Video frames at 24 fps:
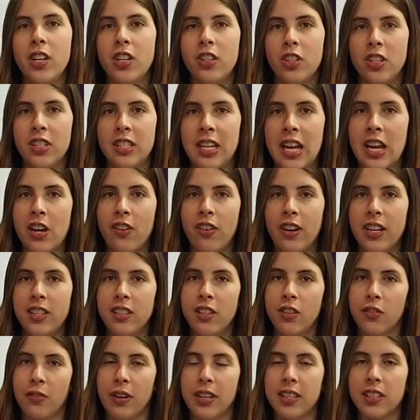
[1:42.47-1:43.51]
to decrease
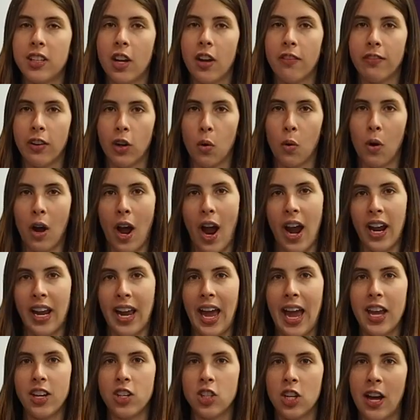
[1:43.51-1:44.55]
the risk of acquiring
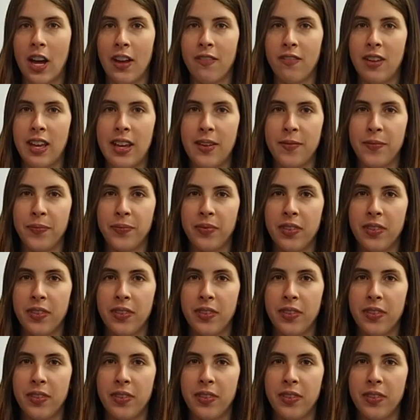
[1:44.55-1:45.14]
HIV.